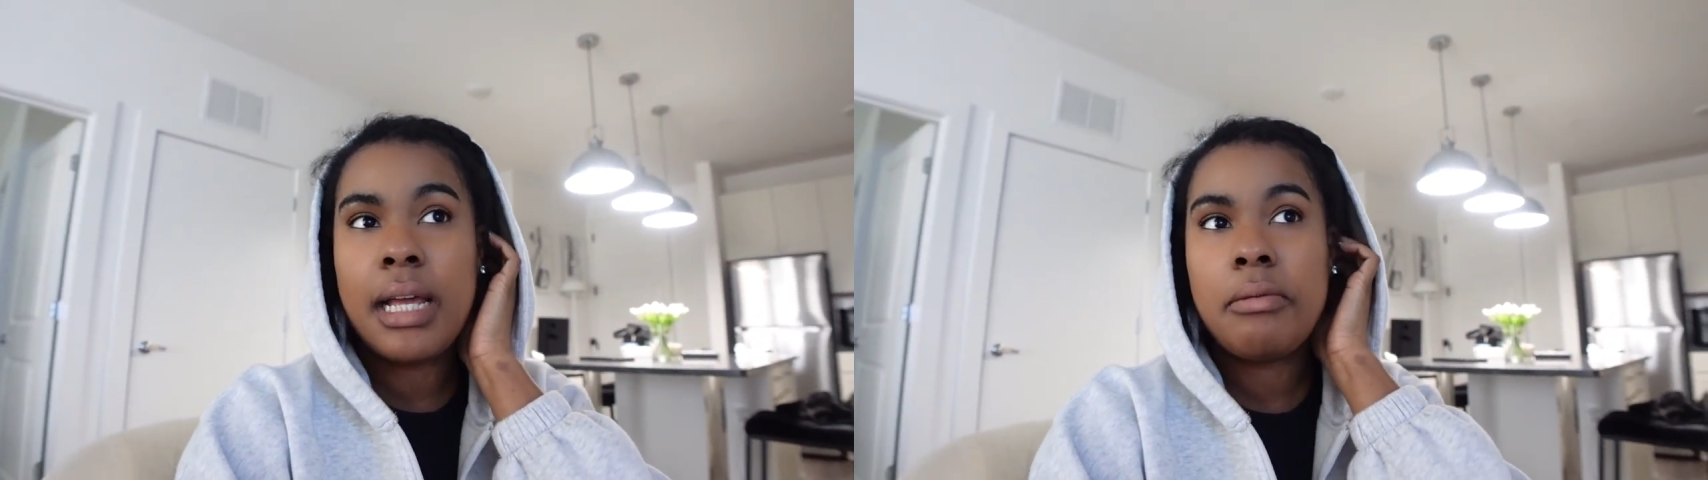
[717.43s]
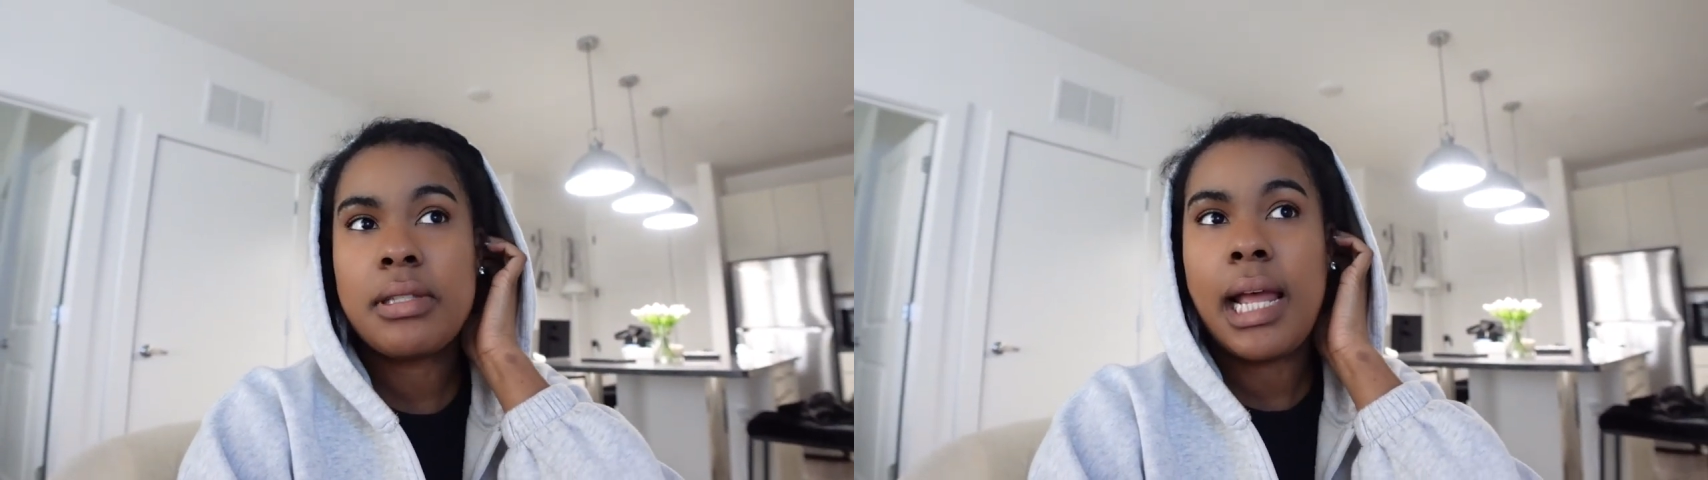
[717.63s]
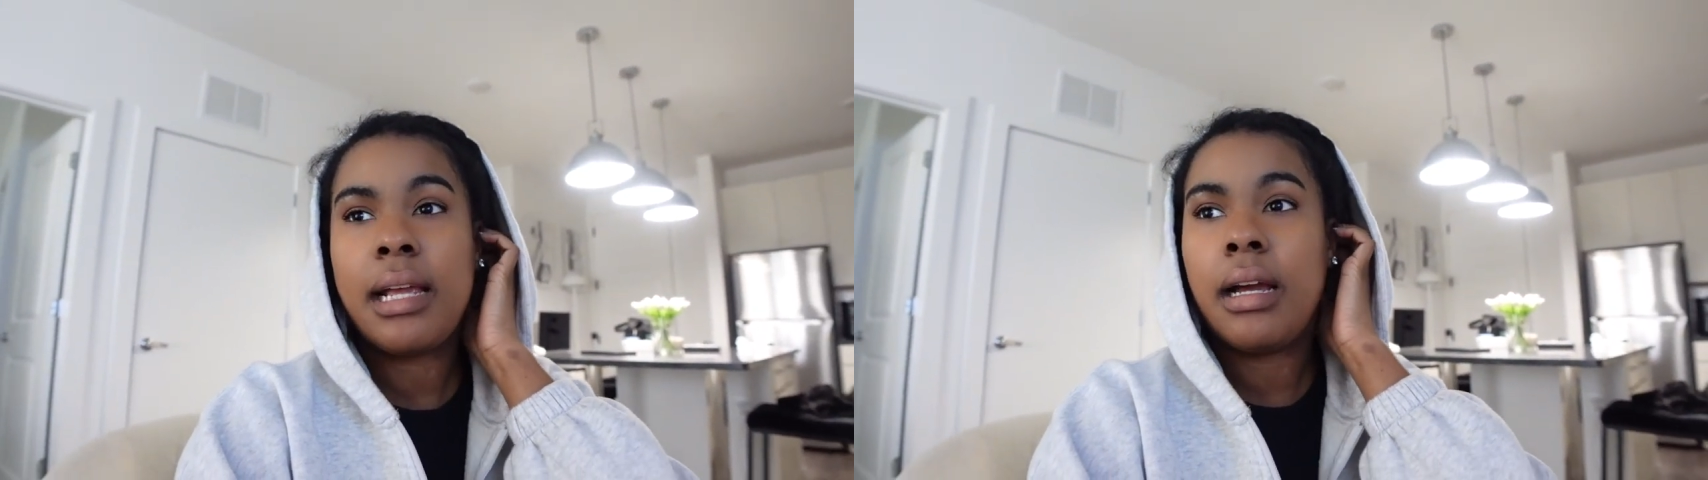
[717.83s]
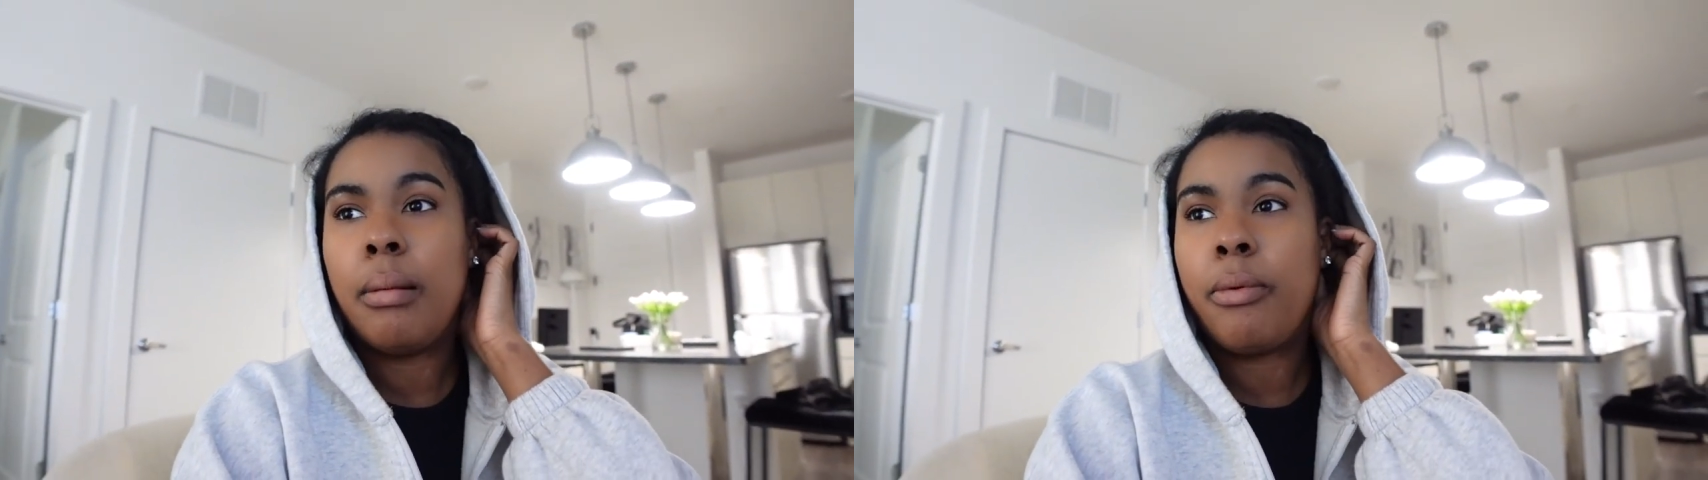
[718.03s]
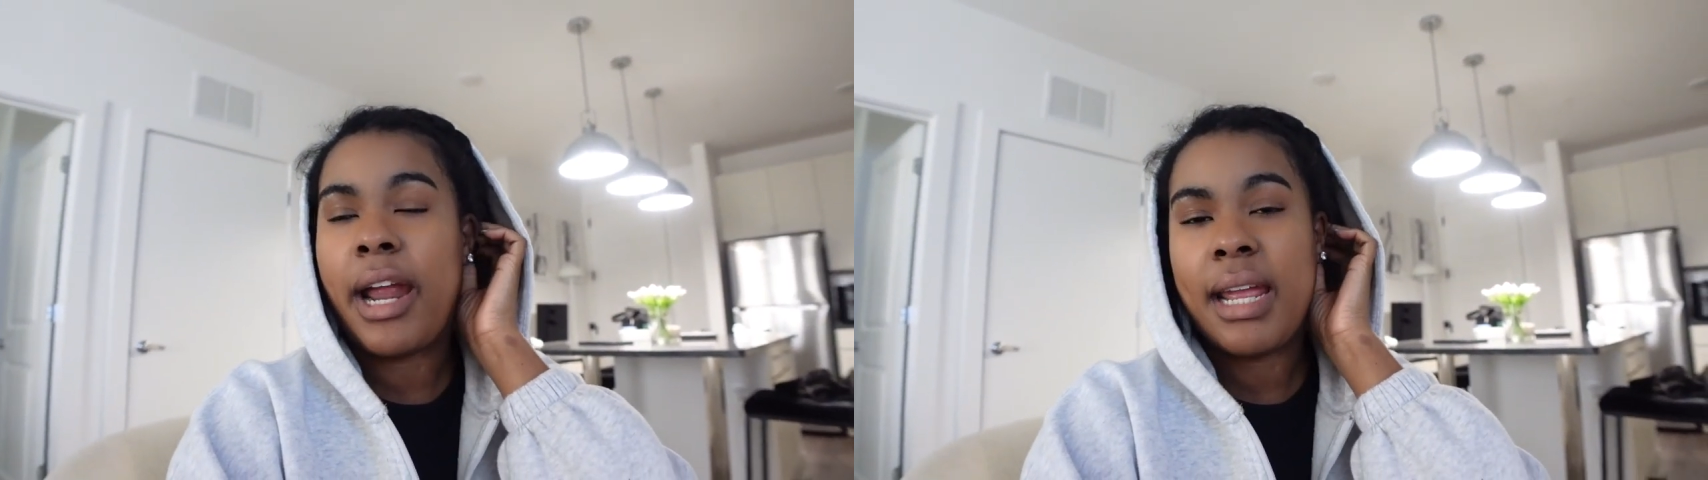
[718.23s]
it was like a
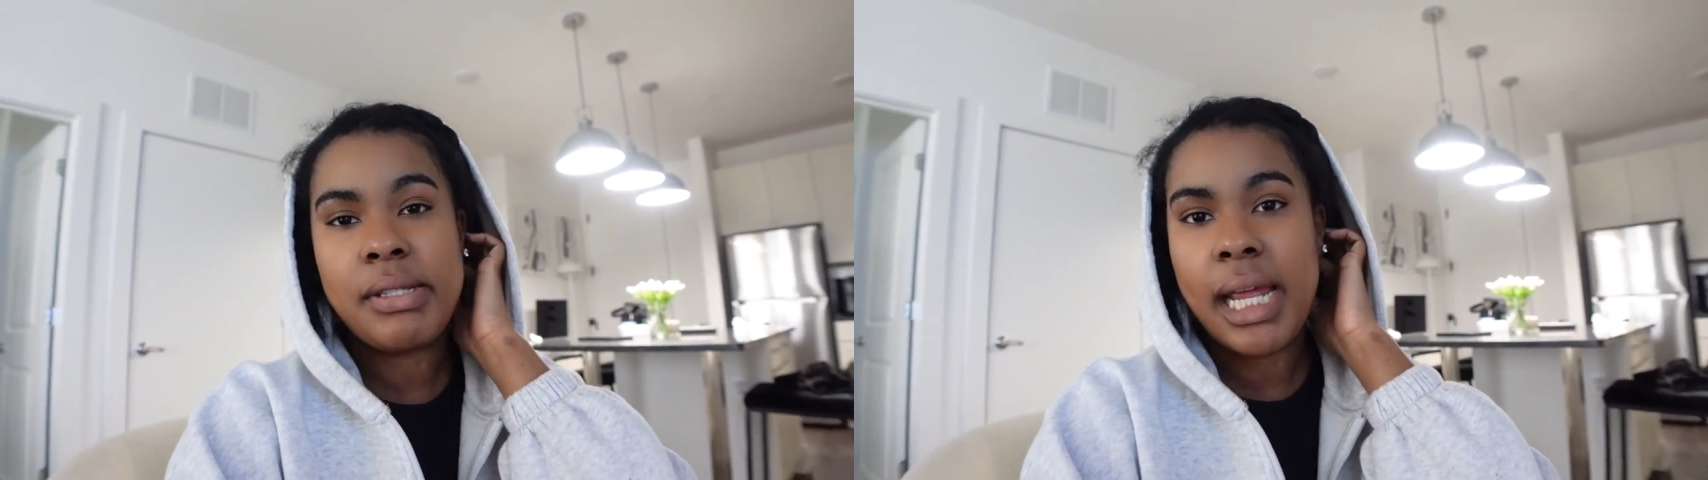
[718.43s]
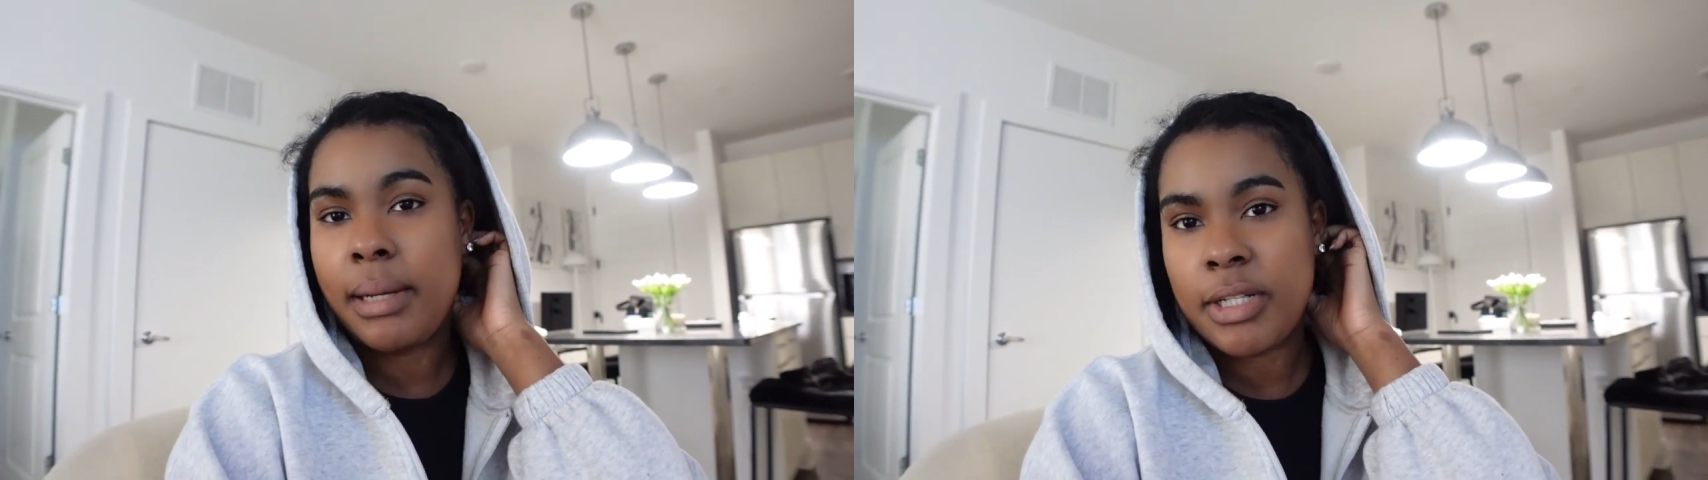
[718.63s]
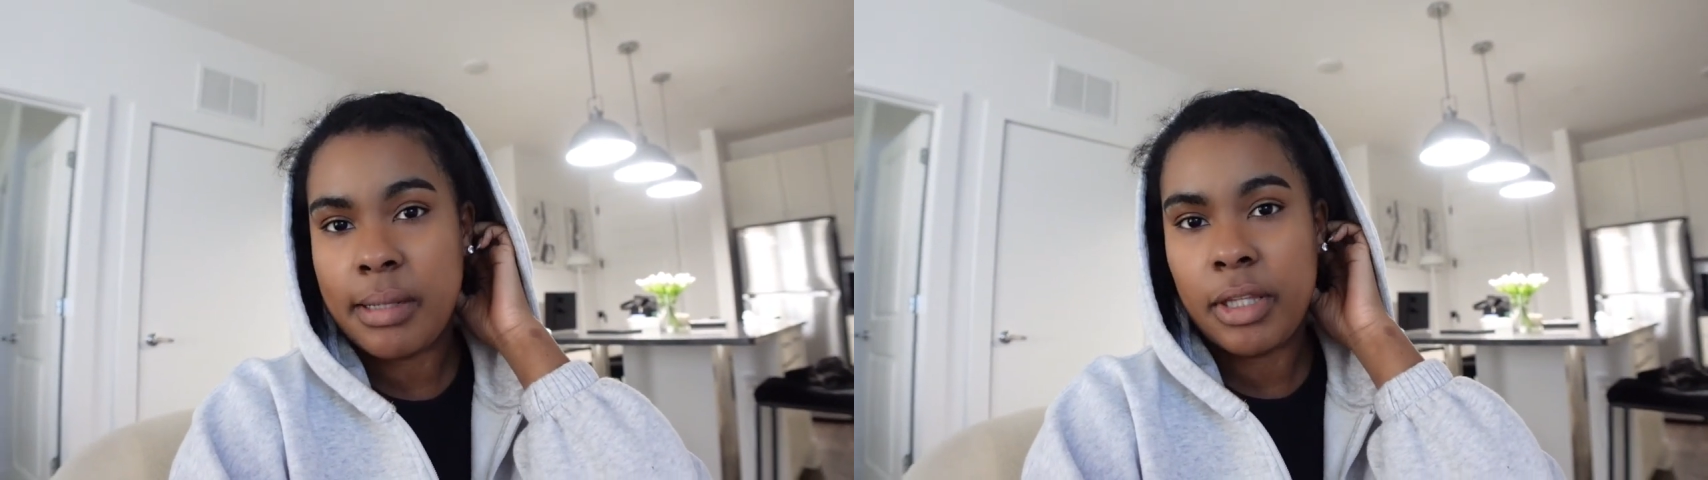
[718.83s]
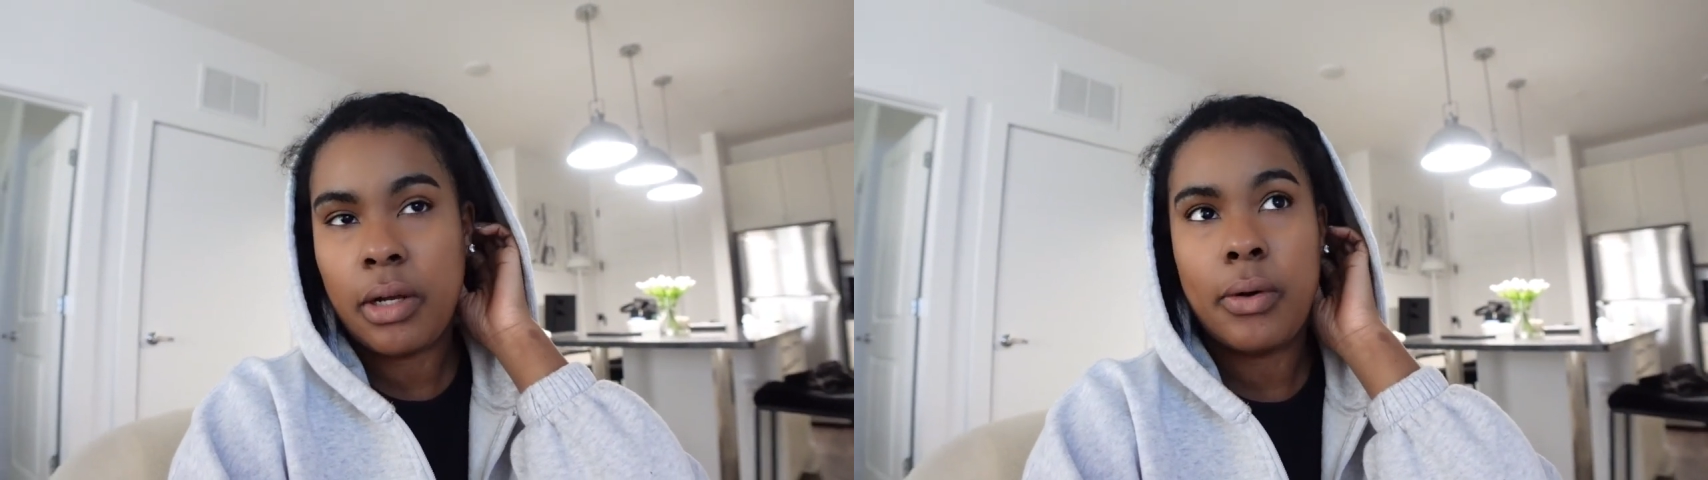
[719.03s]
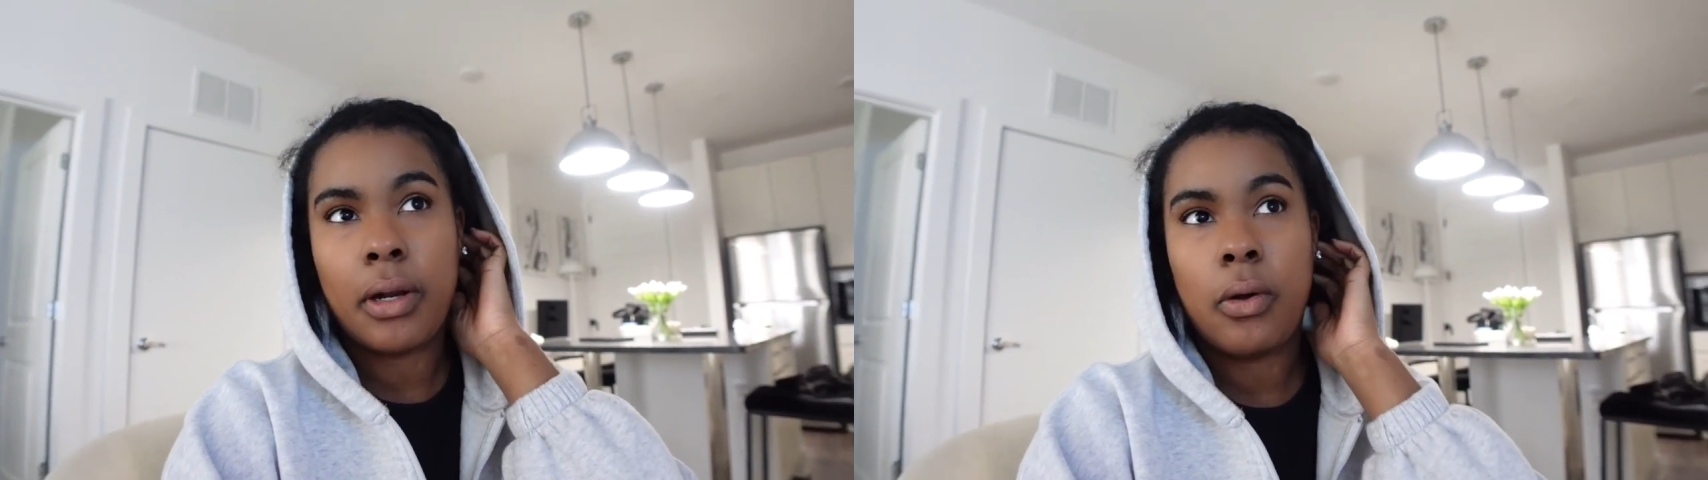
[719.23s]
Braves game or something
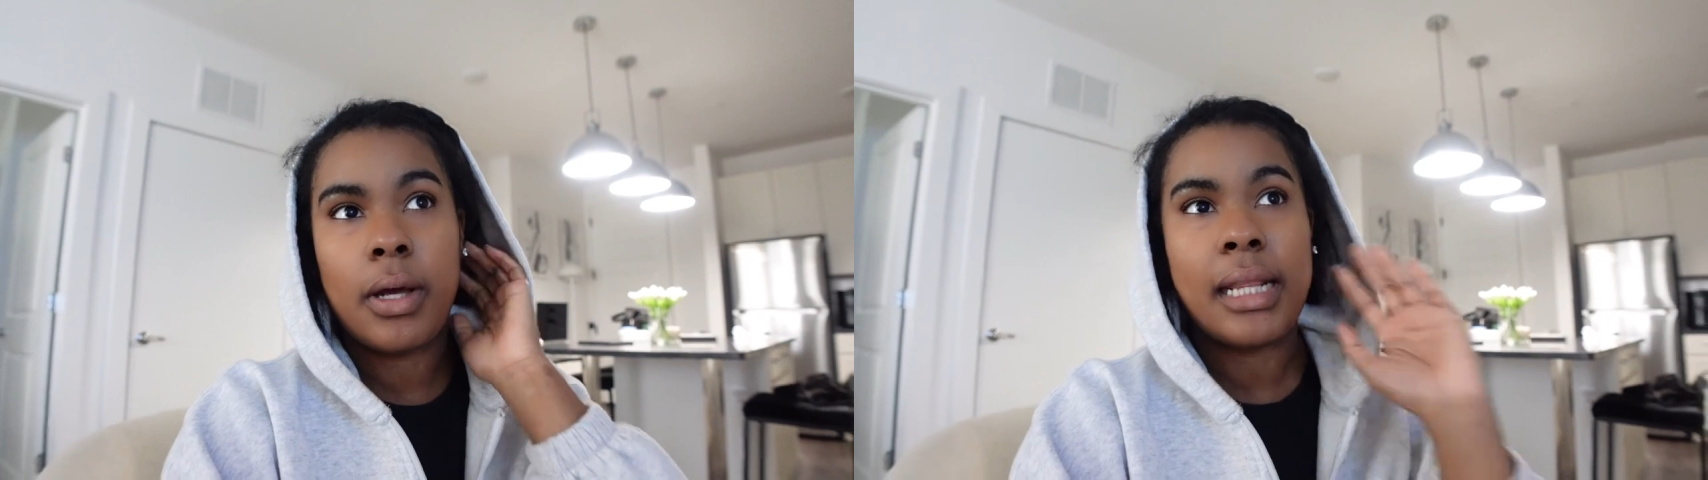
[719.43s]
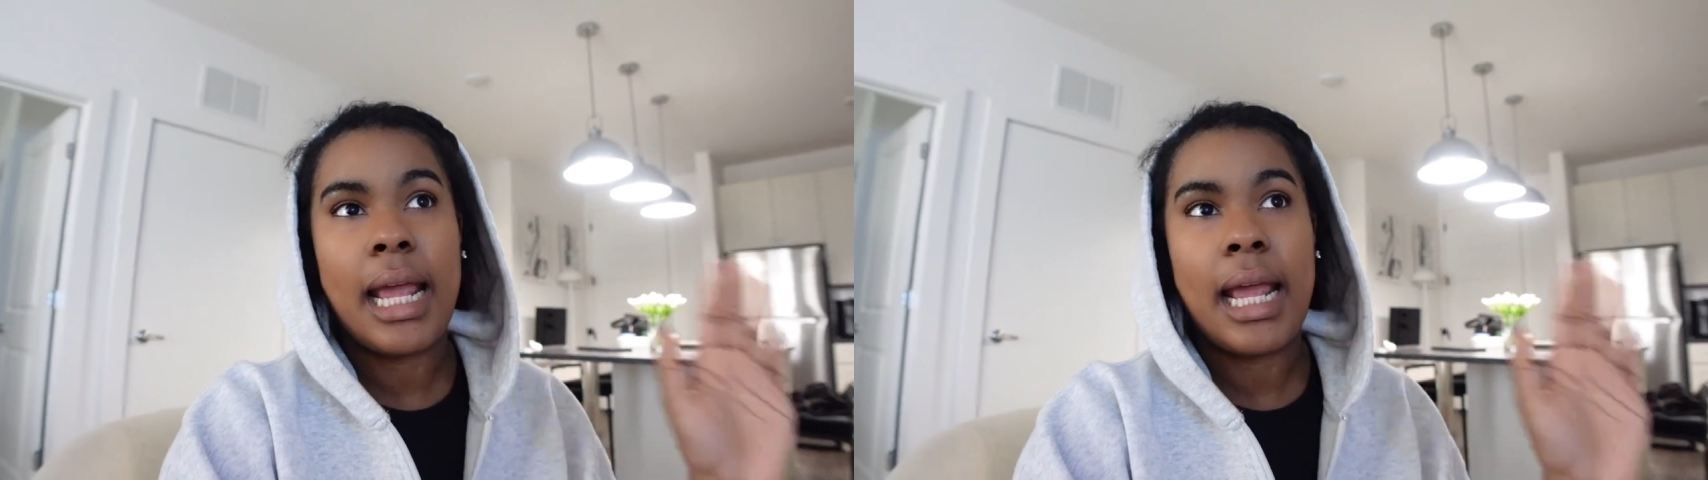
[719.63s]
going on.